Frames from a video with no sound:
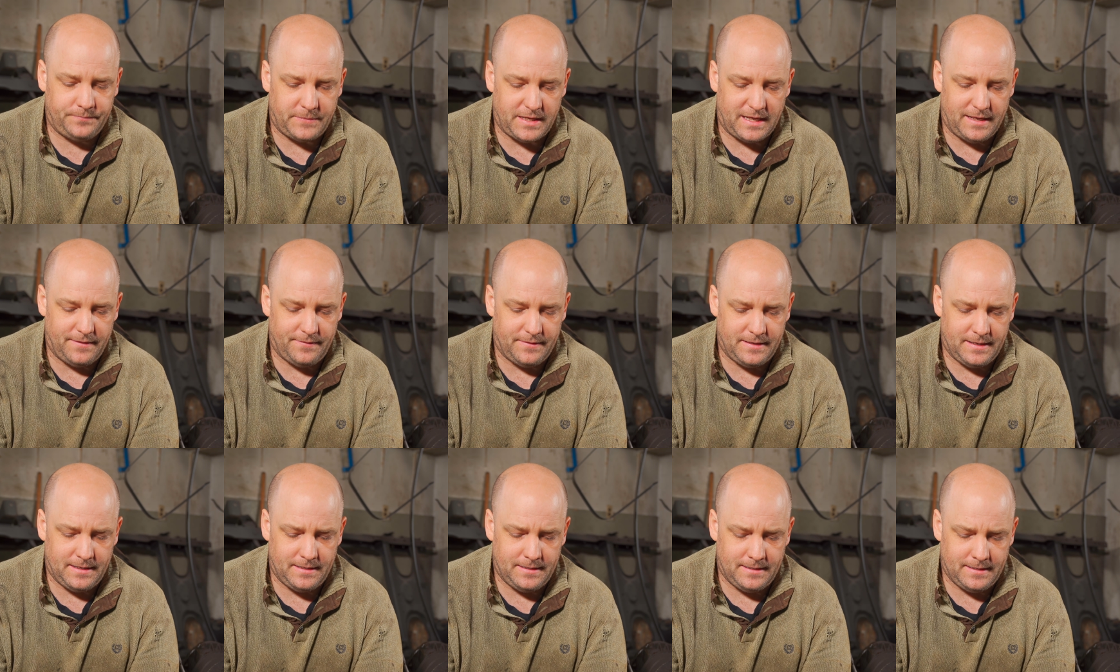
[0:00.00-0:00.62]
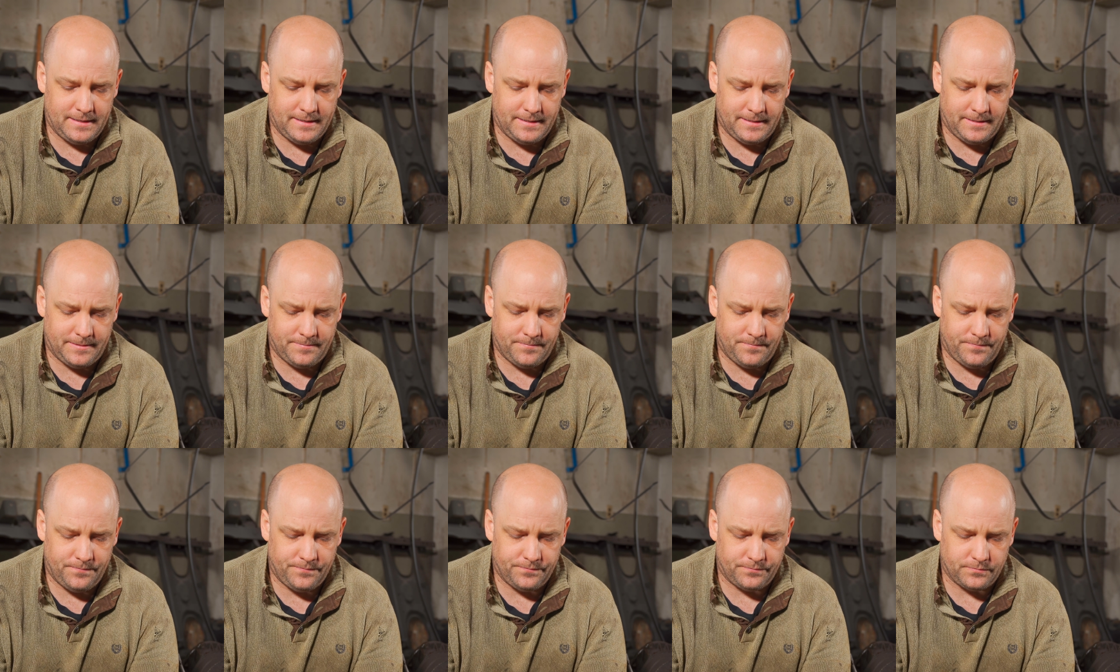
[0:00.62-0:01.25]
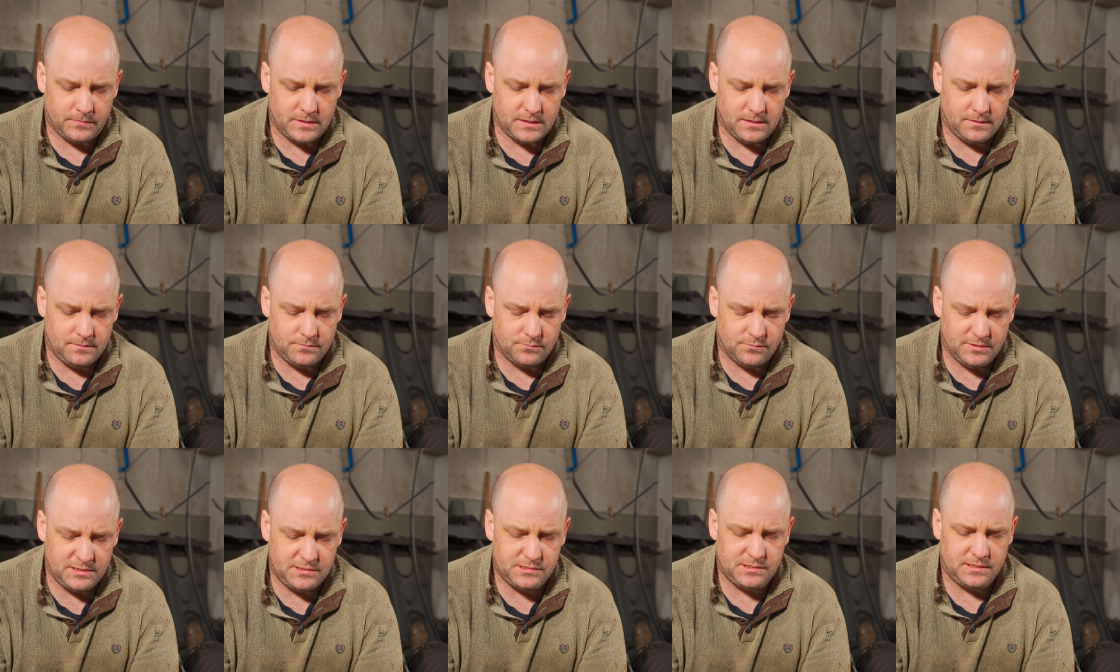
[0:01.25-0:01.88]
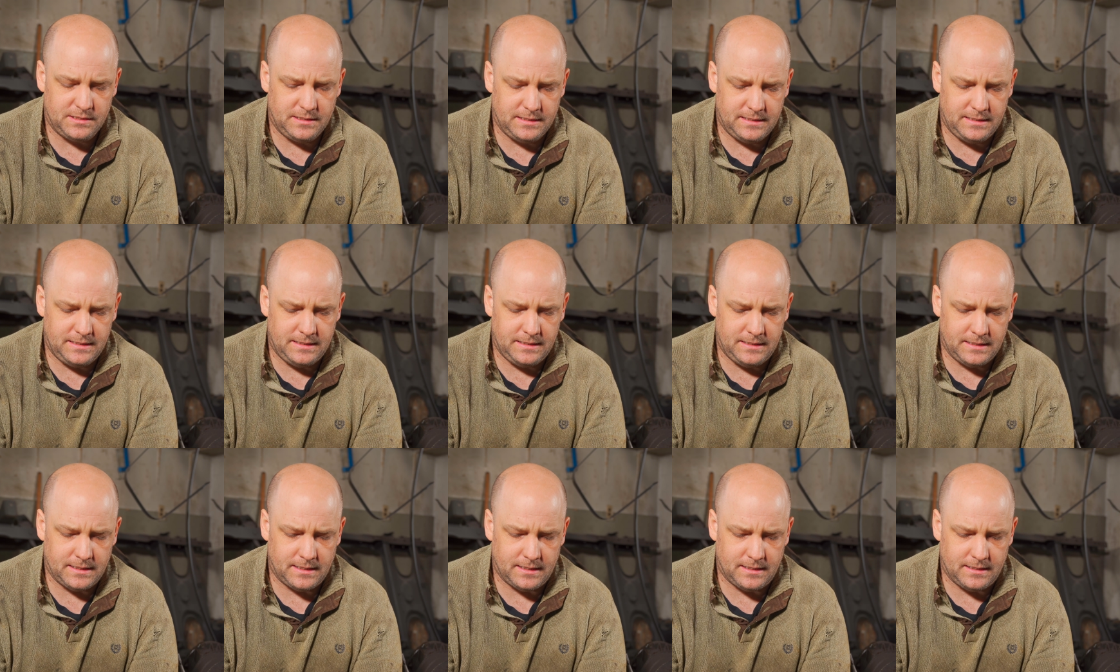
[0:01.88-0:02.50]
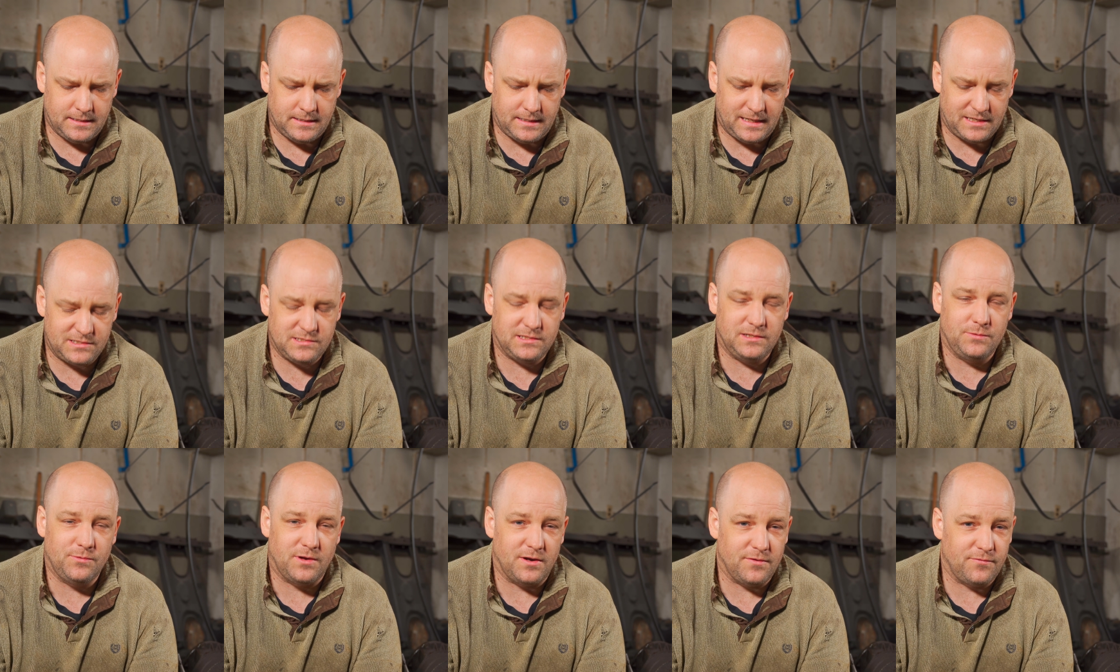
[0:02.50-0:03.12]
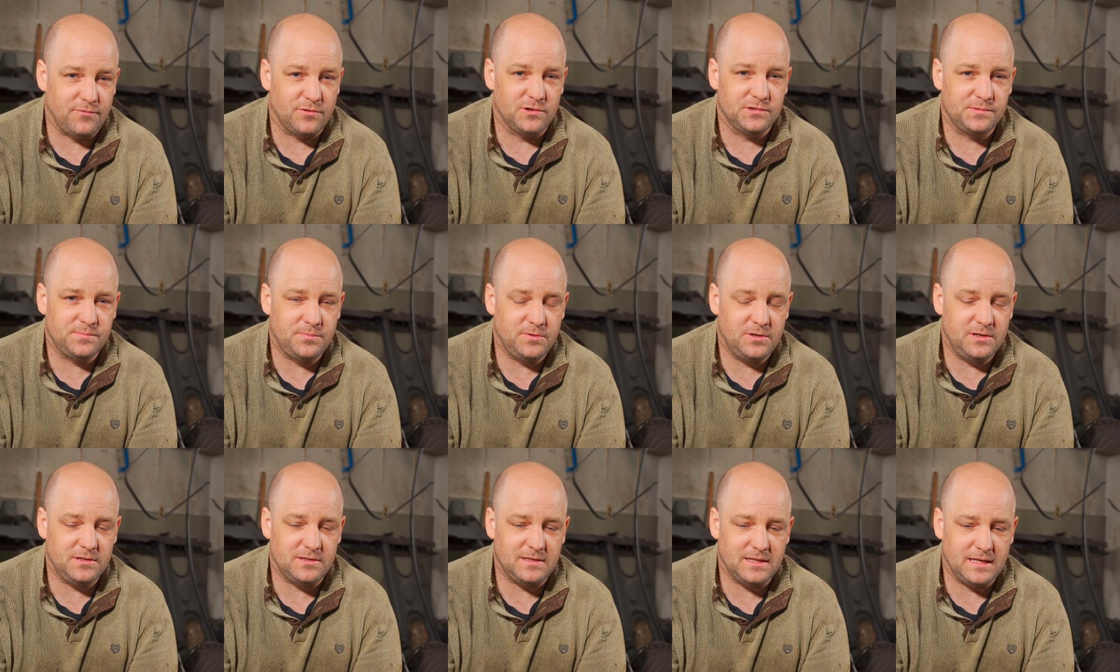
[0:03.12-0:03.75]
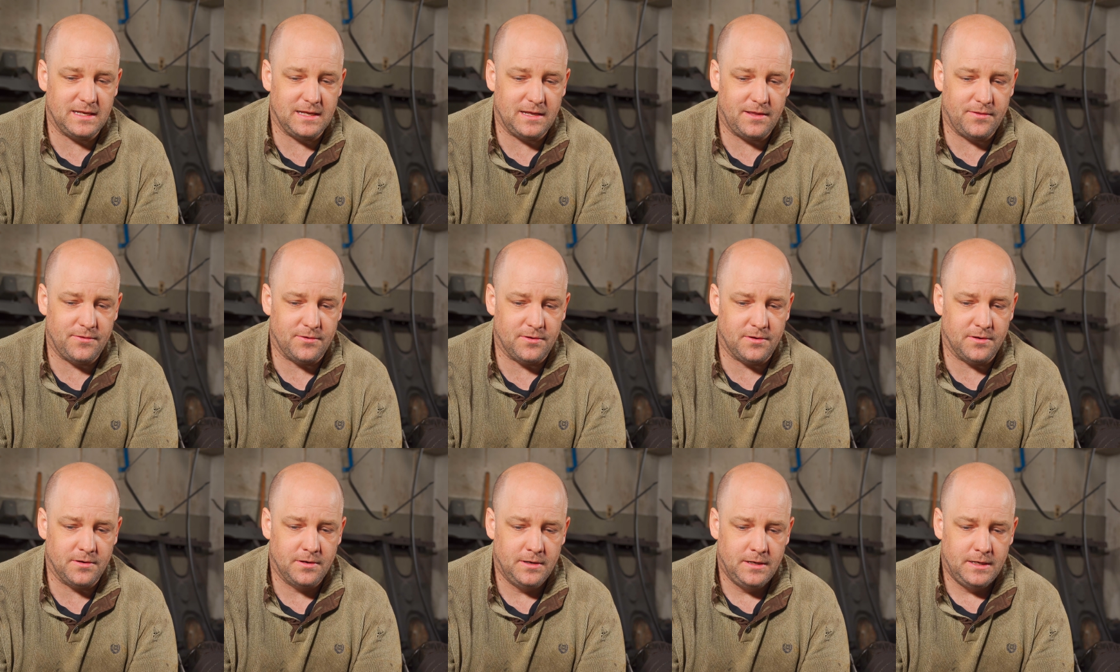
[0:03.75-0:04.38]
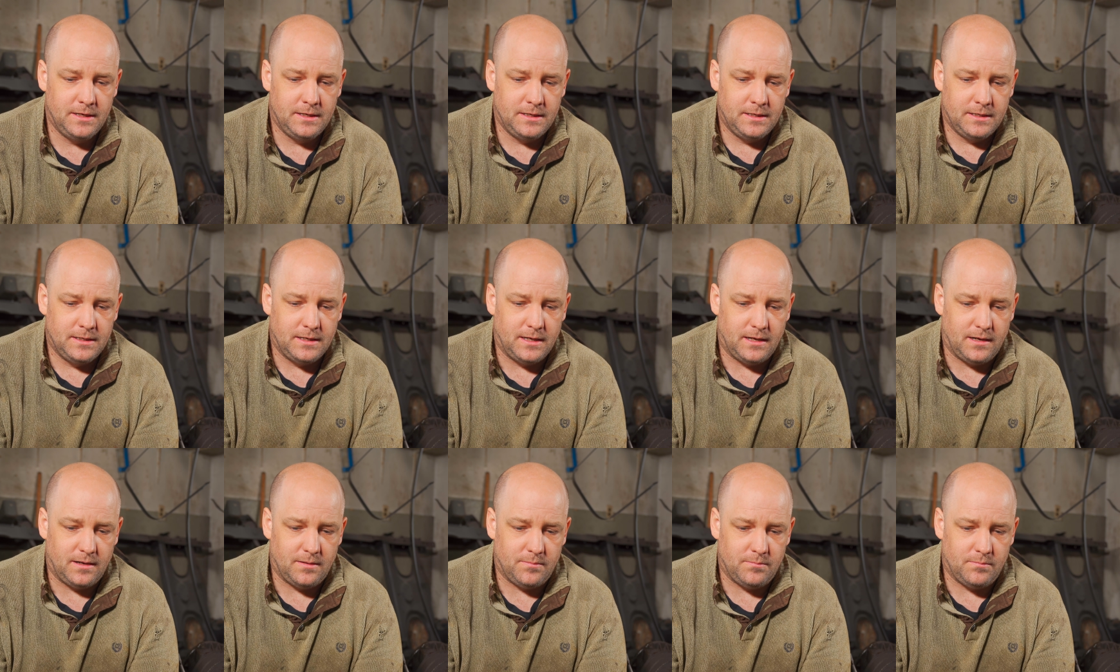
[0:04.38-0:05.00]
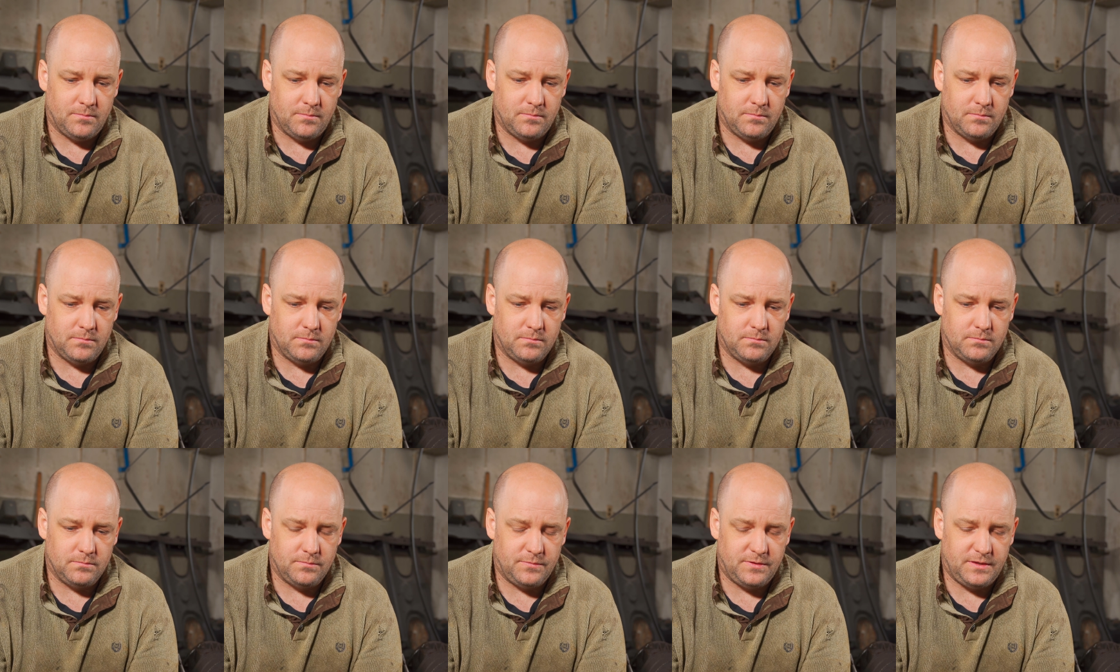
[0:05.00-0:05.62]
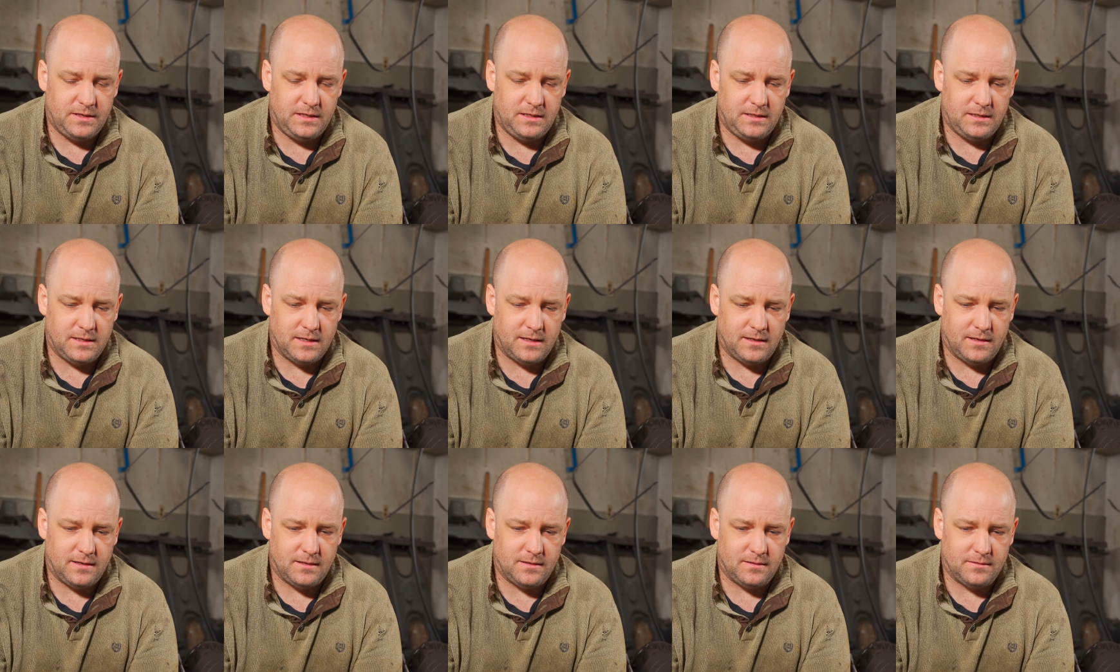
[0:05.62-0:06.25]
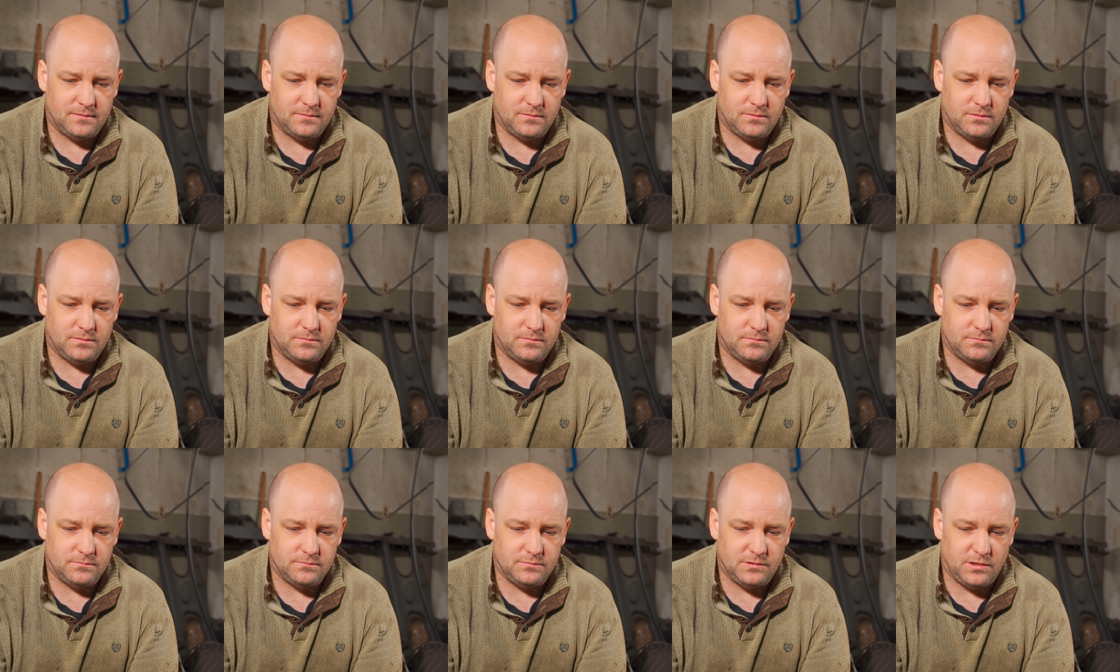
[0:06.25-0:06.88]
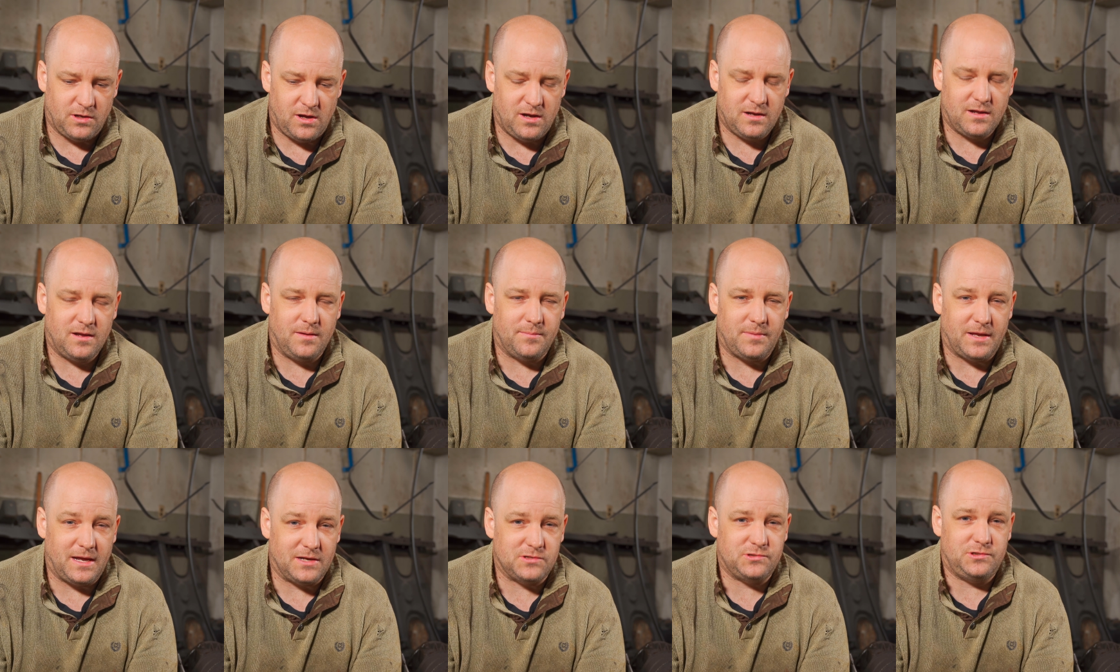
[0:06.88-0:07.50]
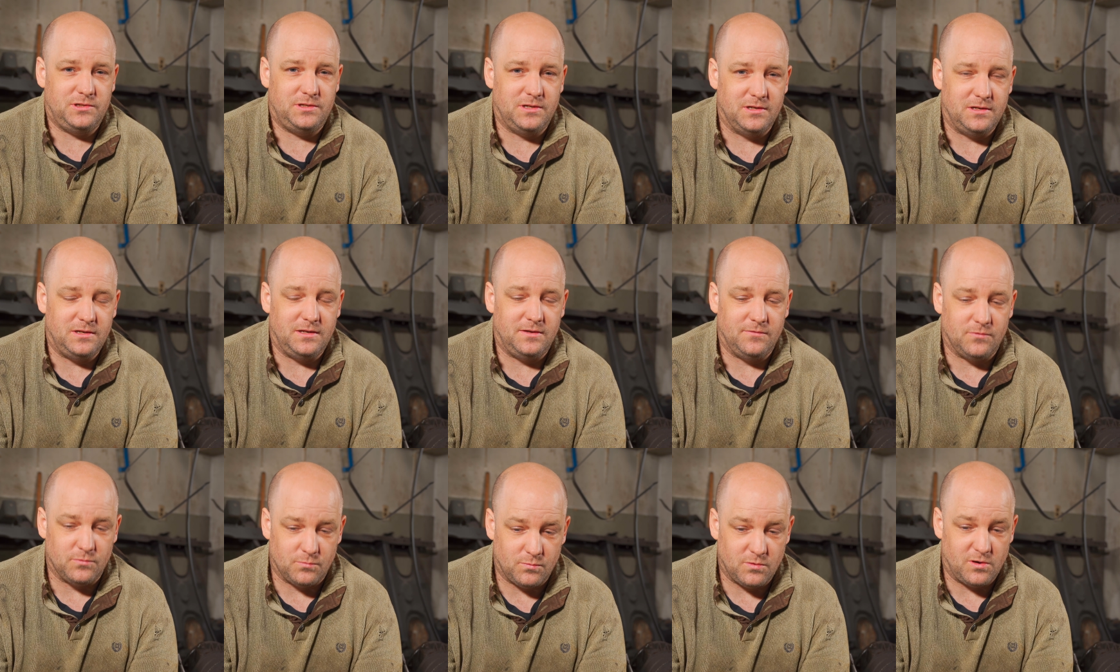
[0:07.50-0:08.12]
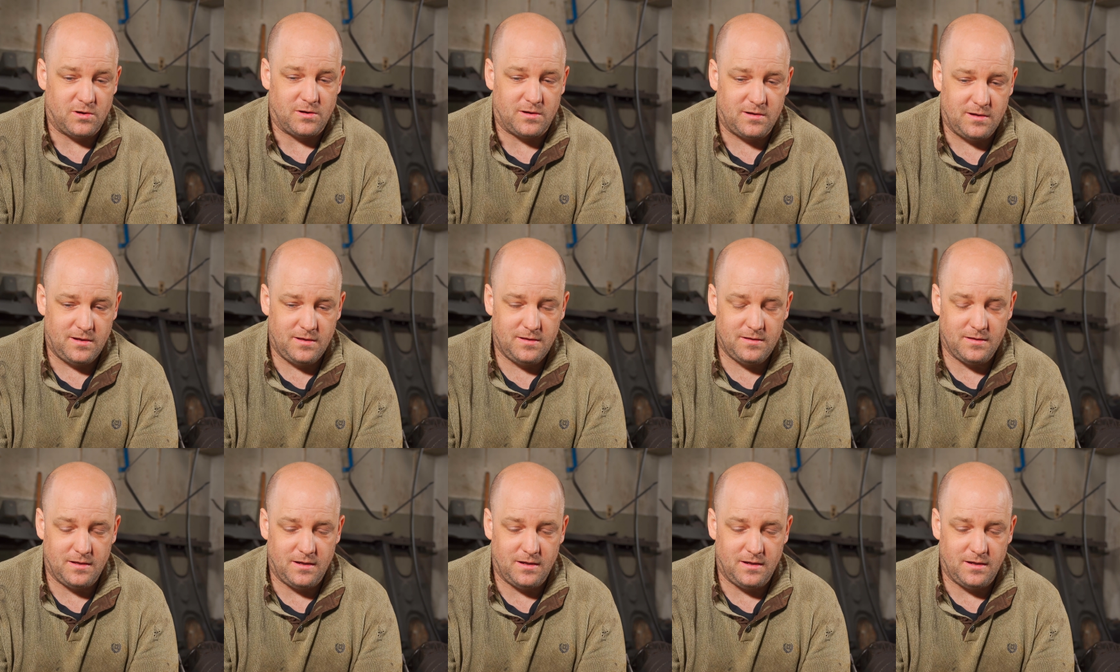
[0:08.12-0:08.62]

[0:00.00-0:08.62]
And then recently, actually when I first put it together, the lockup actually didn't even work.